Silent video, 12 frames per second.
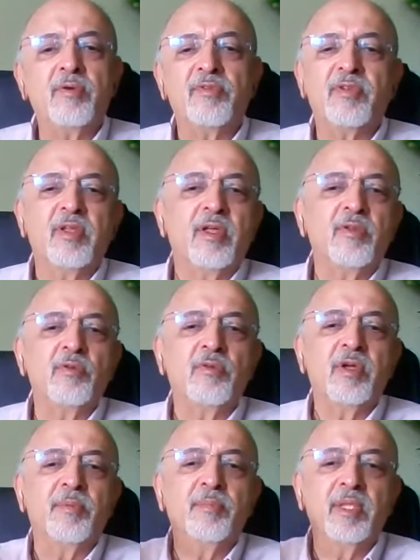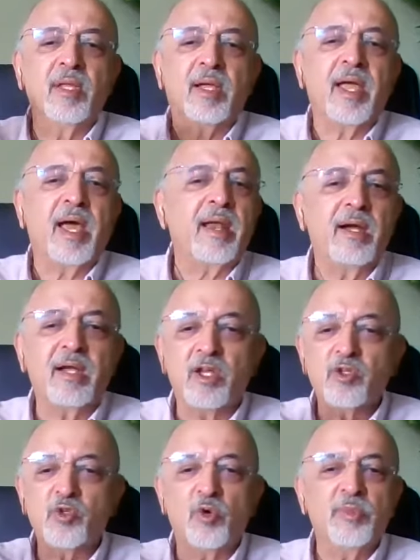to say you give me the carrot
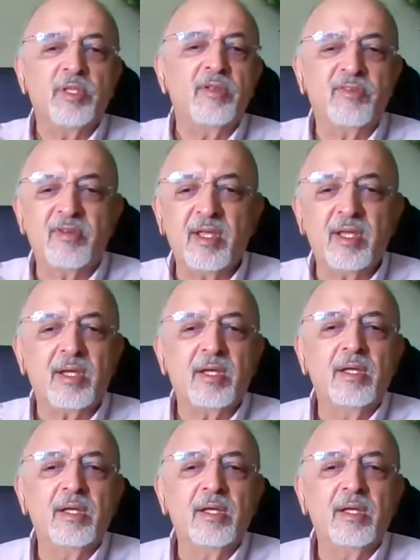and show me the stick